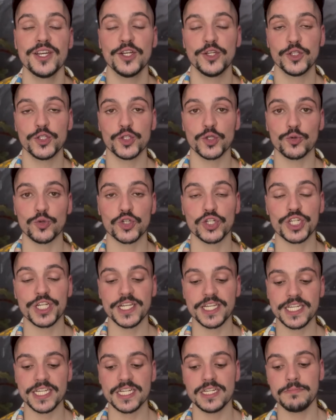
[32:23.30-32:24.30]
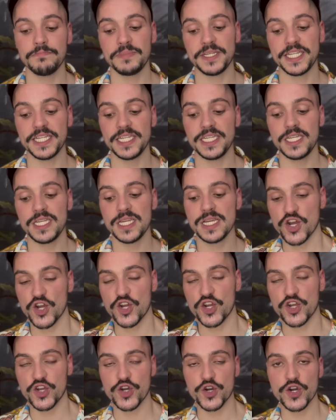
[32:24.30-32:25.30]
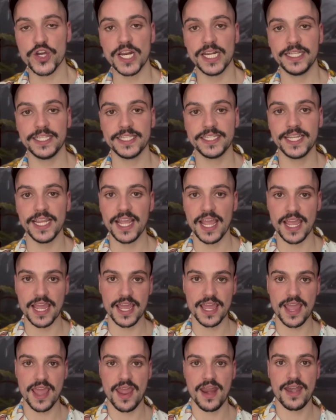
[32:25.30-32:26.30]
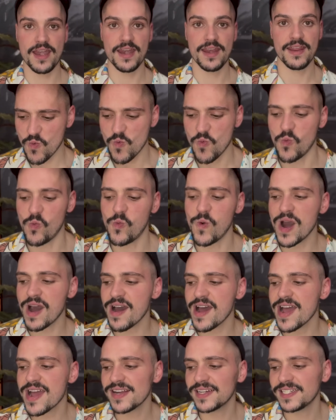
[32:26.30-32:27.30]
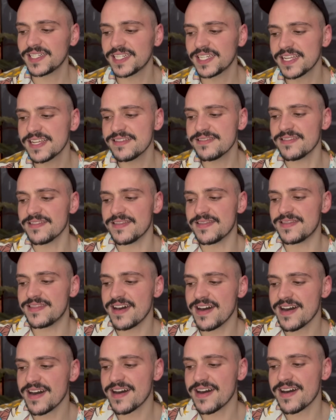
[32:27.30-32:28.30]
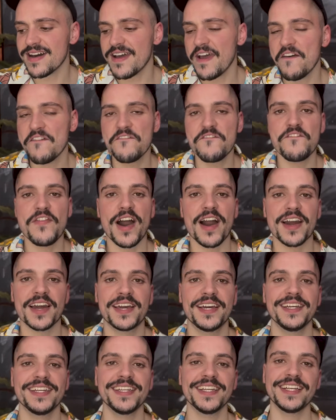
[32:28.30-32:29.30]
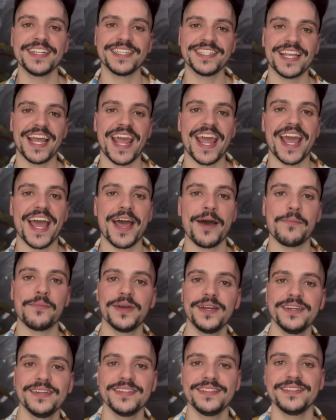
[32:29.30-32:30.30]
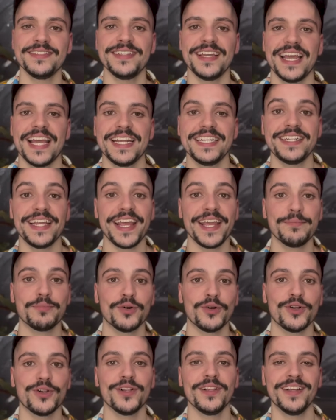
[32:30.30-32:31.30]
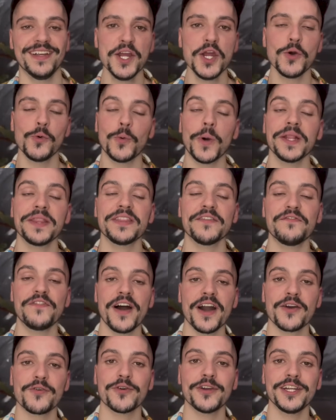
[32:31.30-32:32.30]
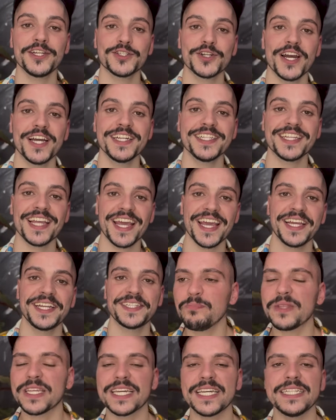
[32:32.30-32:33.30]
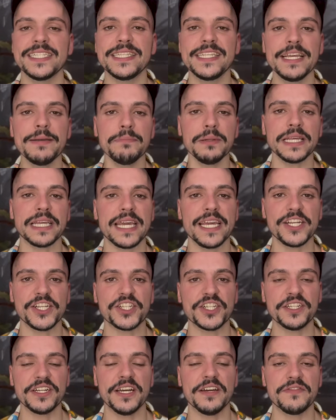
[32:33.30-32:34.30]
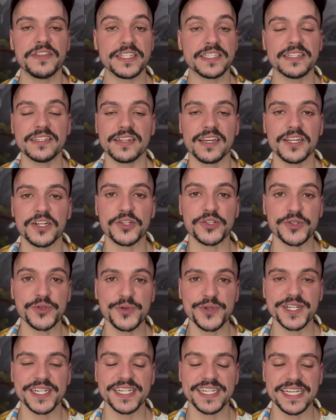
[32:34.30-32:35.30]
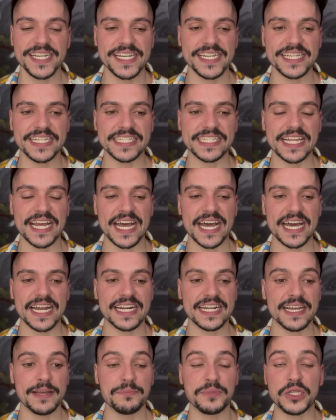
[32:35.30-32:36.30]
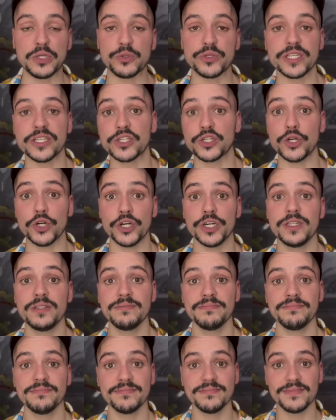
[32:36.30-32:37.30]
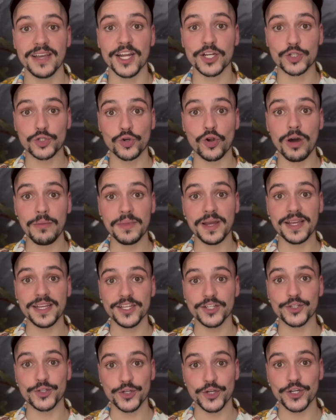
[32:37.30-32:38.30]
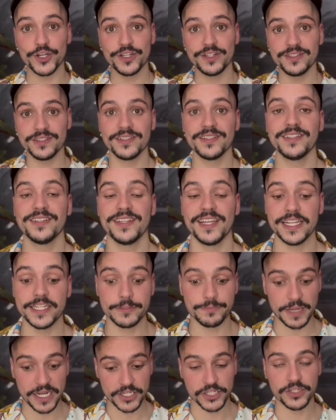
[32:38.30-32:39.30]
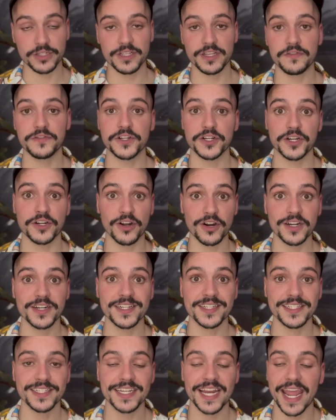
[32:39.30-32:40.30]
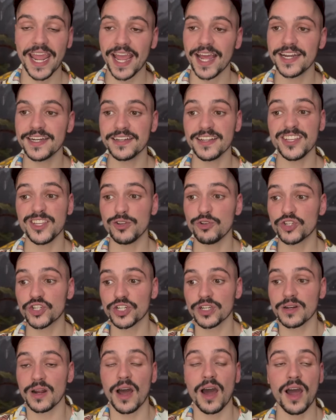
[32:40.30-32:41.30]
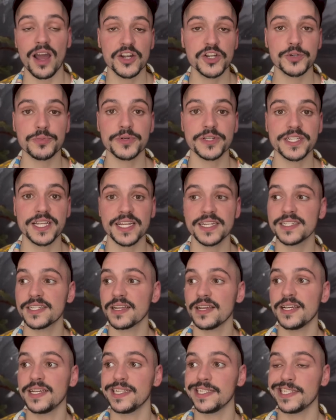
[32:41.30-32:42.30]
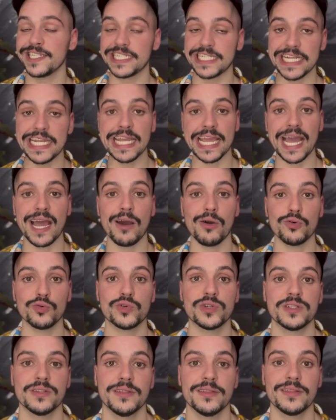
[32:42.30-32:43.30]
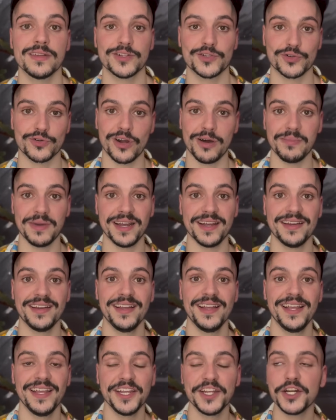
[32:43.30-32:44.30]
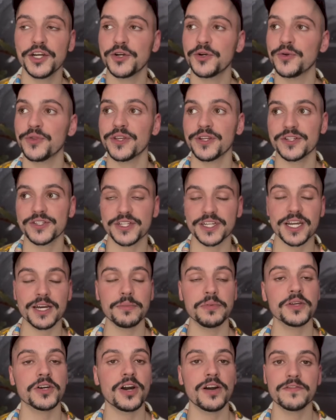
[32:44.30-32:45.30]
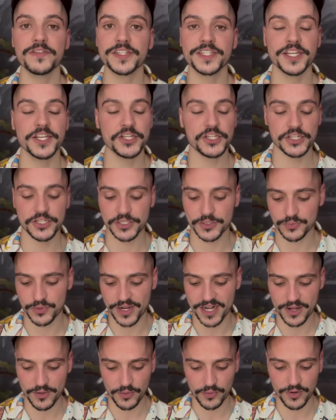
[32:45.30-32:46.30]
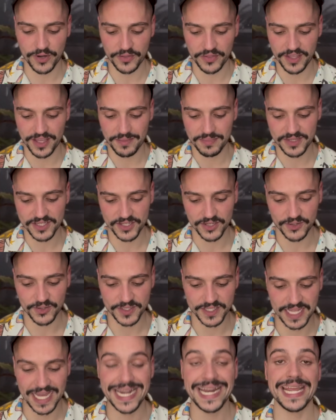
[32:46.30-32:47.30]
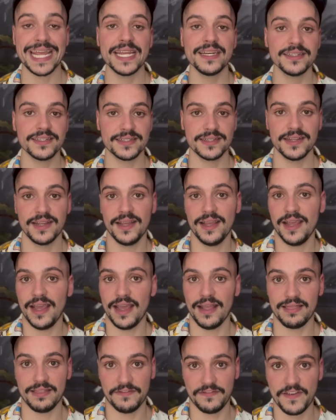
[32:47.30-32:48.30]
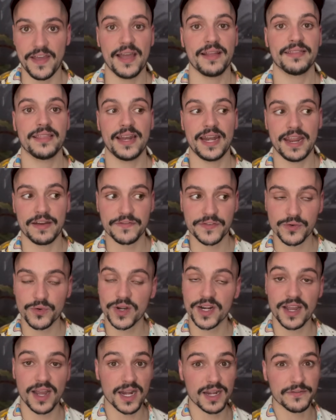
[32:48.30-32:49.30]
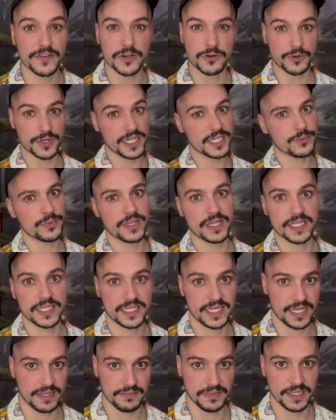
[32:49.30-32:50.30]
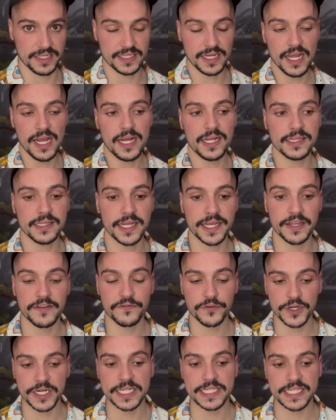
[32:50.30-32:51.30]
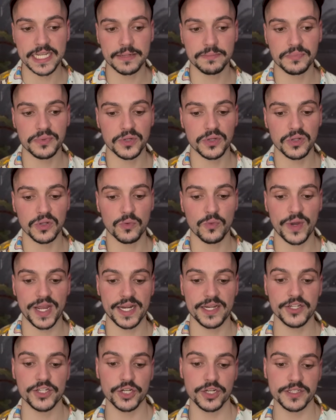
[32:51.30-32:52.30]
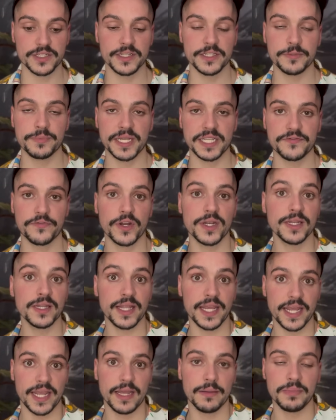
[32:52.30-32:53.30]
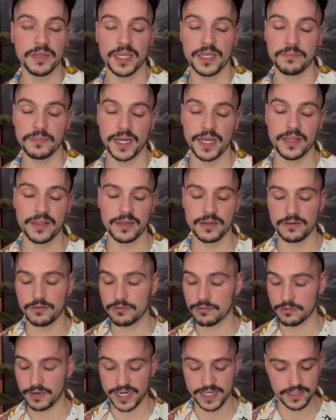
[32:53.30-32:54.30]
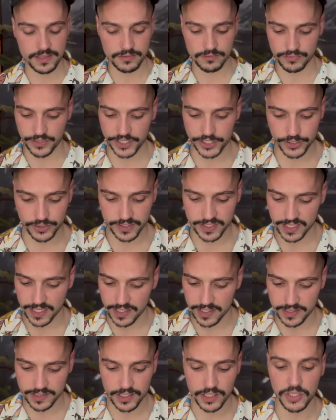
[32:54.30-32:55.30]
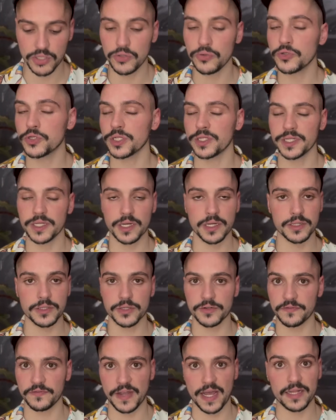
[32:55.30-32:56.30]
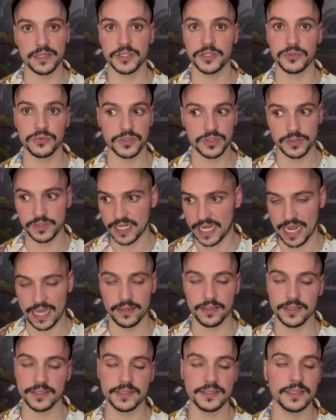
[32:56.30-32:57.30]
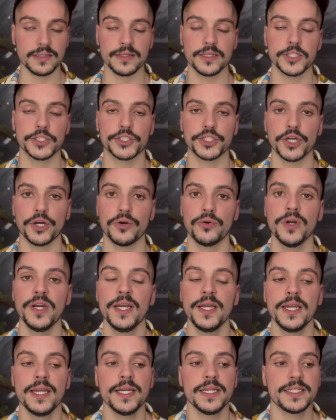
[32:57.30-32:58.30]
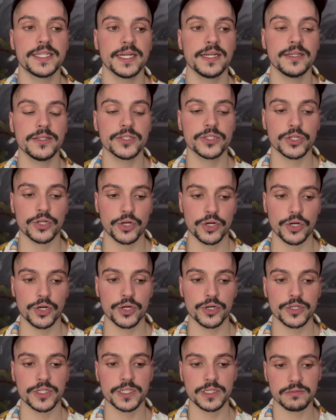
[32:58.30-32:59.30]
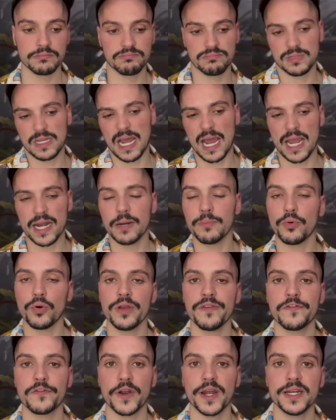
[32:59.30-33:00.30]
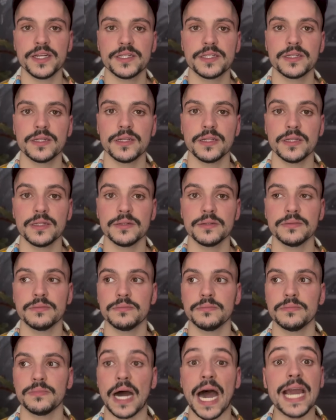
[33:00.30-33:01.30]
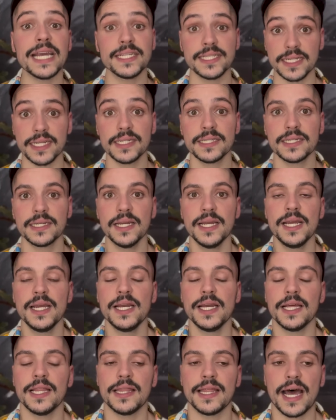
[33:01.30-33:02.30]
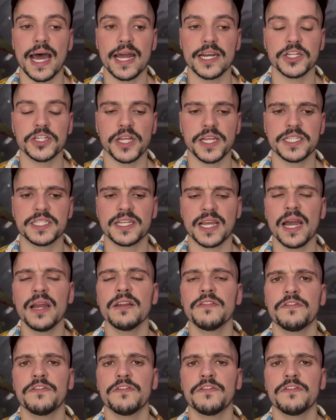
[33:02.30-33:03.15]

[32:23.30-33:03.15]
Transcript: so she could be good at singing again. What the Sam and Abel? What the were you trying to say? Because the implication of this entire story is that abuse is good, a trauma is good, especially if you're an artist, and you should 100% seek out the trauma. You know, there's a couple of conversations spread out throughout the episodes that hint at the fact that everyone kind of agrees with this statement. Like, for example, when Jocelyn's best friend Leia, played by the great Rachel Sennett, hugely undervalued talent in this show, tells her kind of boyfriend, Isaac, that it's kind of